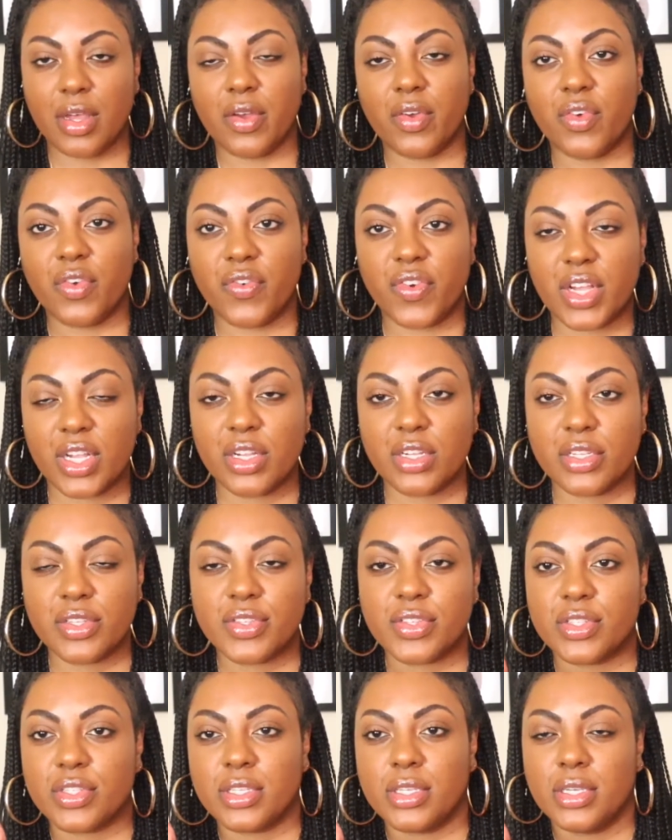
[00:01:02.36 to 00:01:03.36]

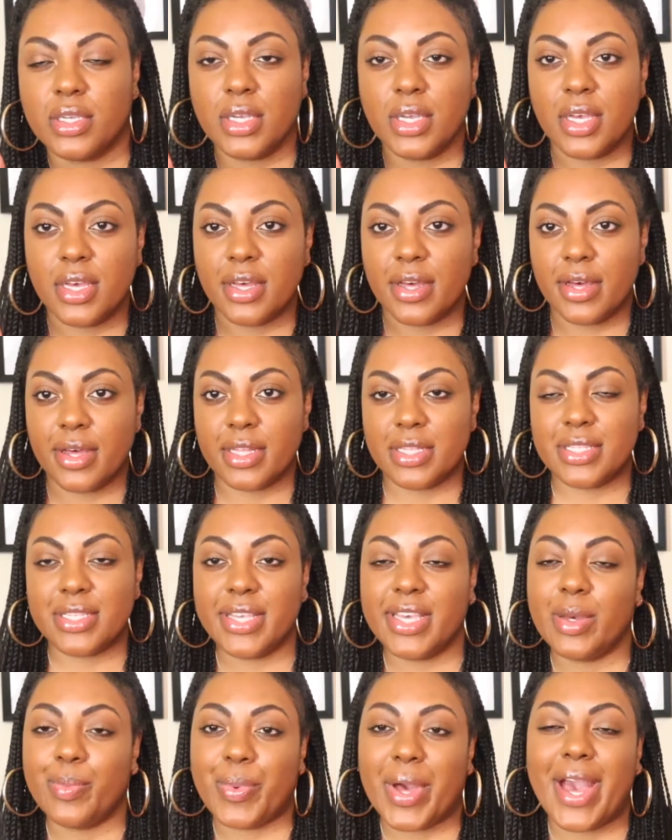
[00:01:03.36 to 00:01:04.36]
first
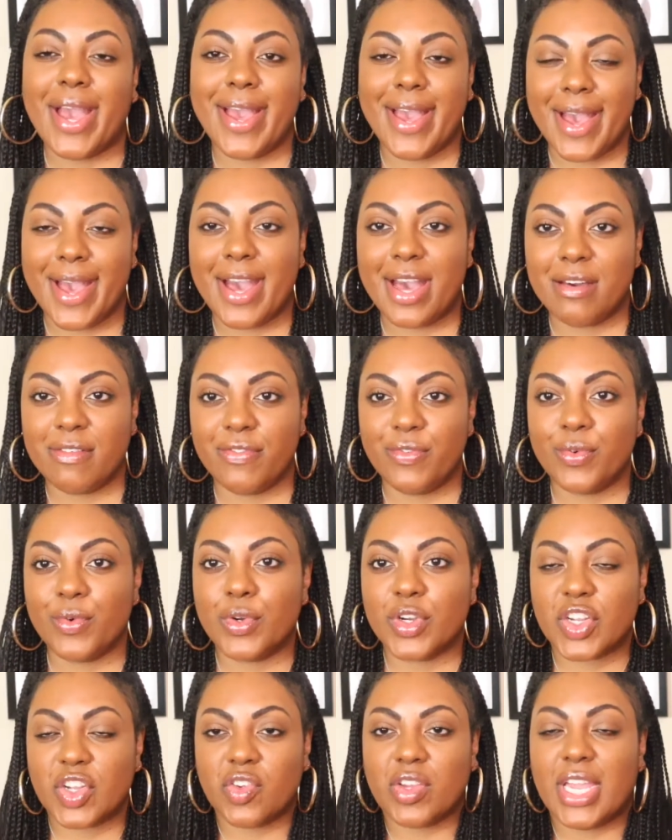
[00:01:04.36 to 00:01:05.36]
tip I have
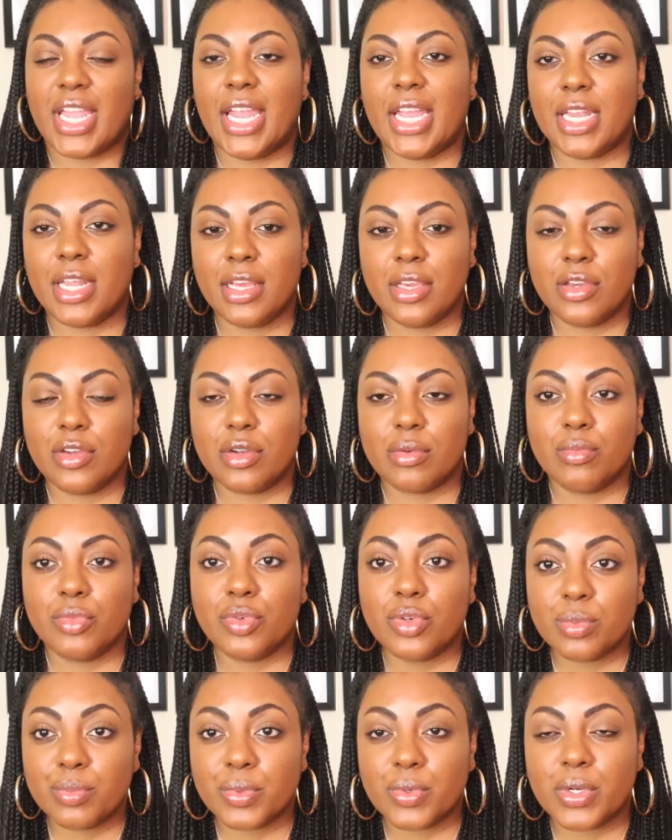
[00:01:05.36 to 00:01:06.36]
for creating your
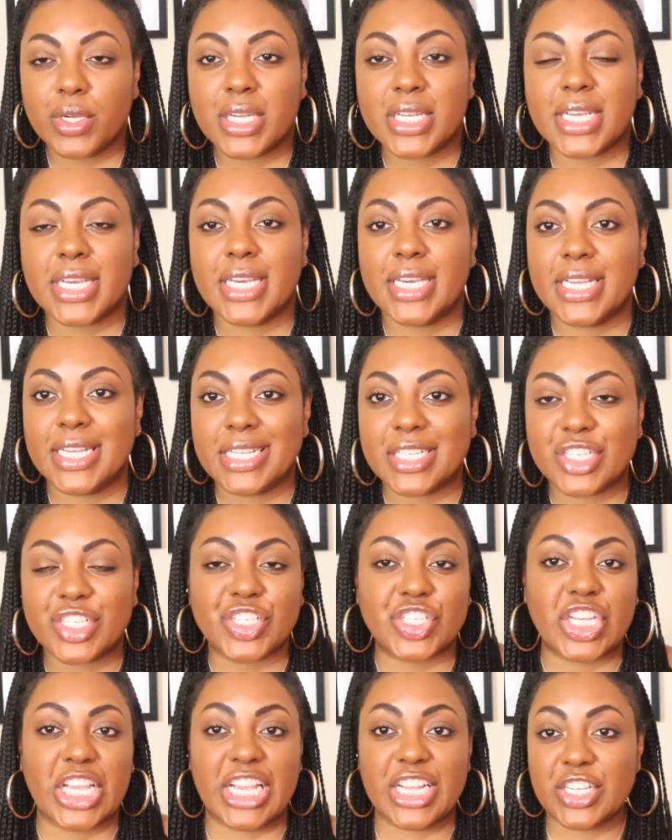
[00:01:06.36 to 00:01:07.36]
mood board is
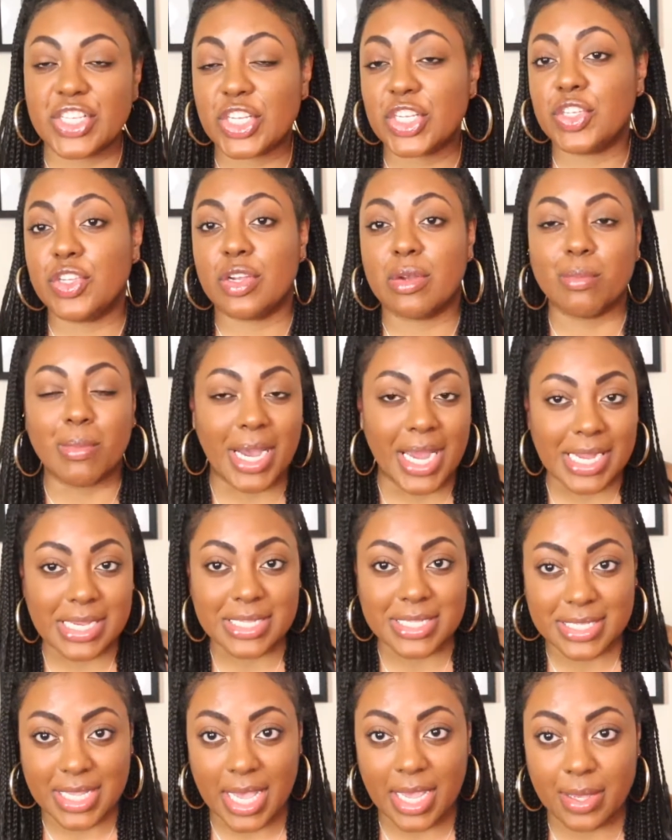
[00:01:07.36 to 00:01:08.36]
changing your
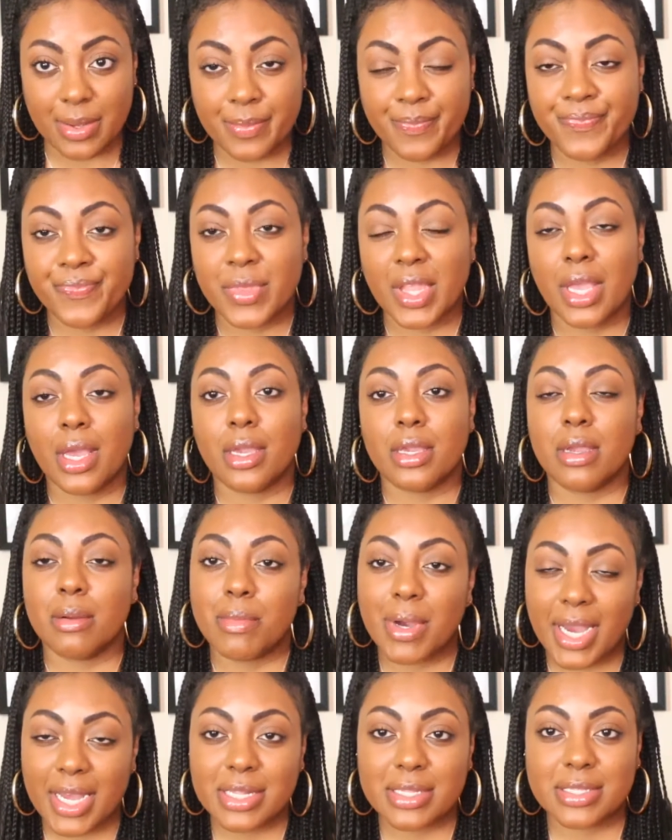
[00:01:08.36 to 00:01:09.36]
mindset. Your
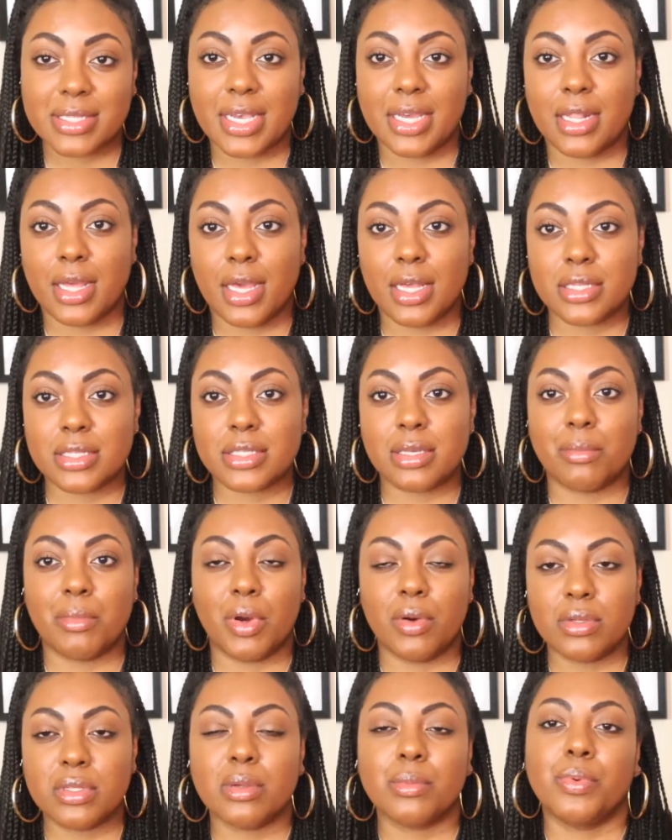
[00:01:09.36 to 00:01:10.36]
mindset is the
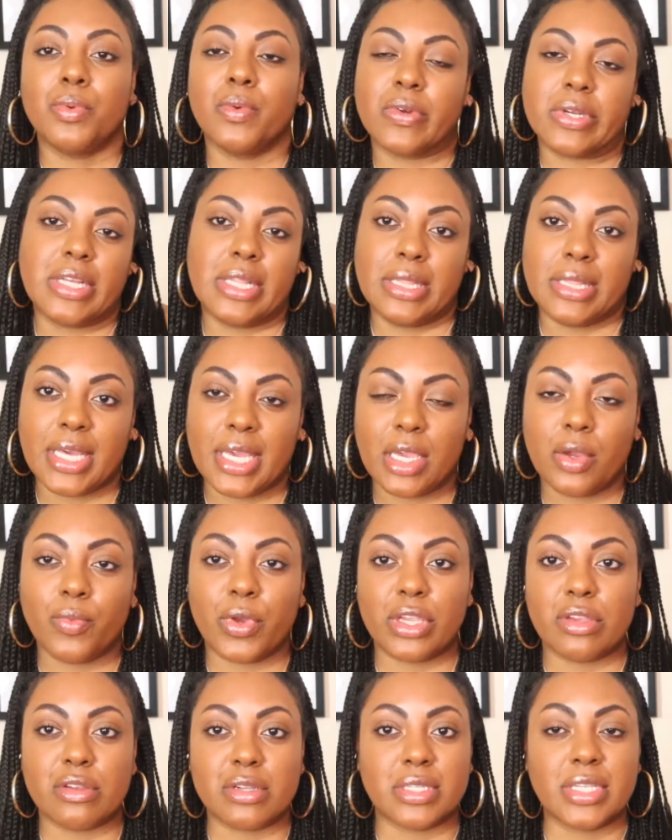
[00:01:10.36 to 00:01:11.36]
most important thing
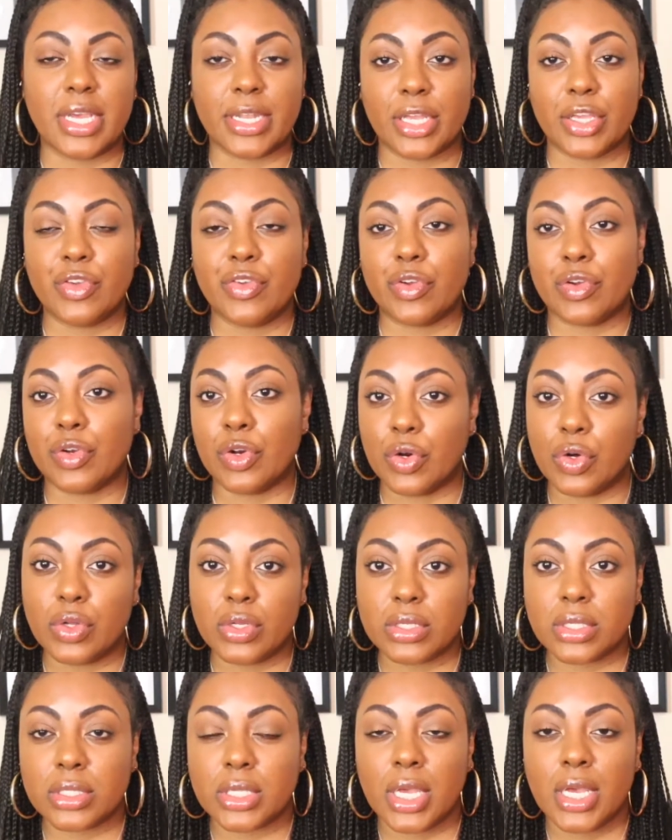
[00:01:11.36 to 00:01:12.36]
when you're setting your
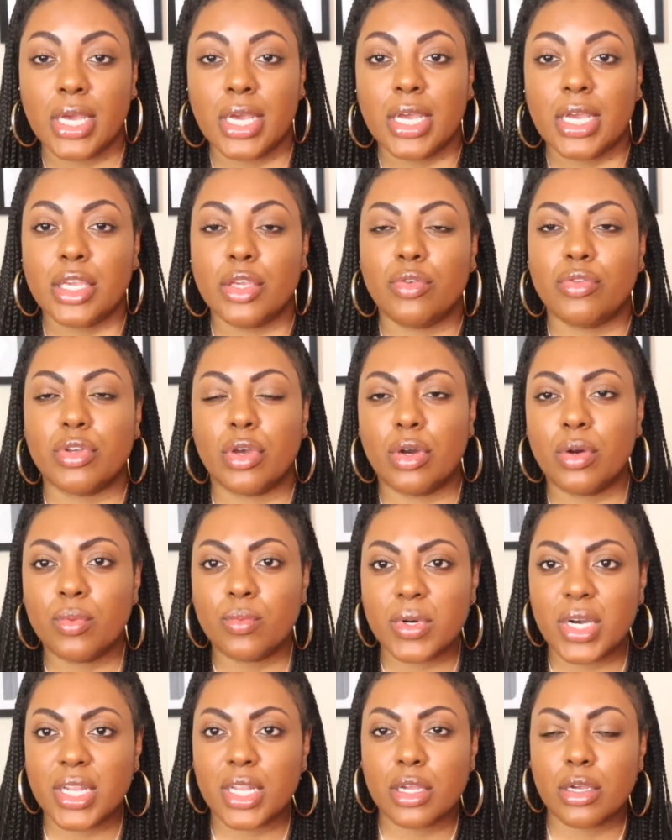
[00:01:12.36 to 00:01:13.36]
goals. You don't
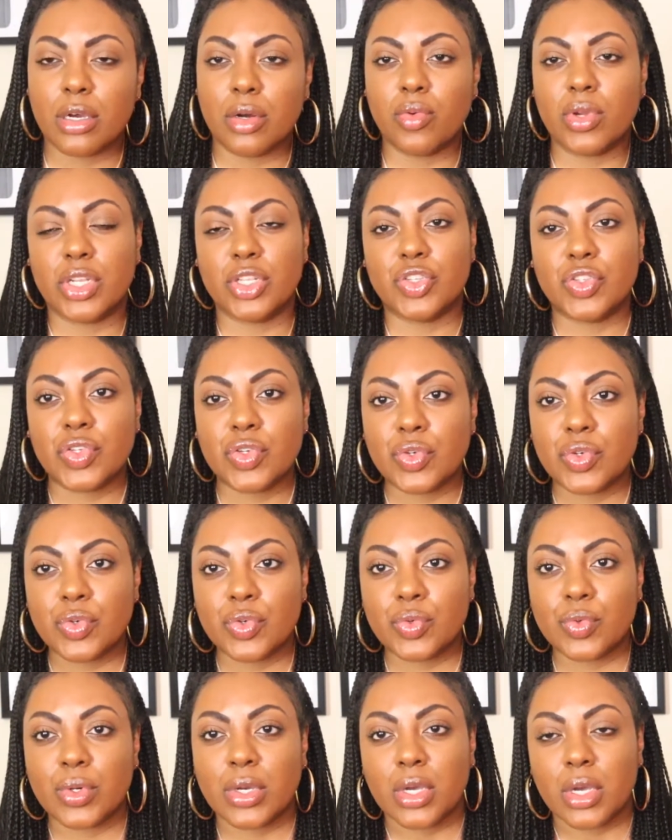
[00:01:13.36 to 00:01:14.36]
want to go
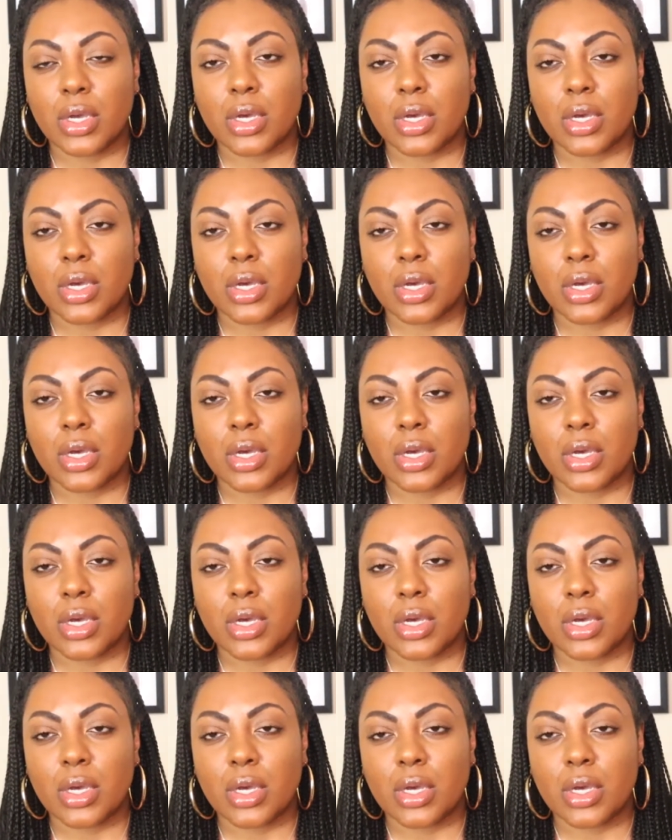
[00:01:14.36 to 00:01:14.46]
into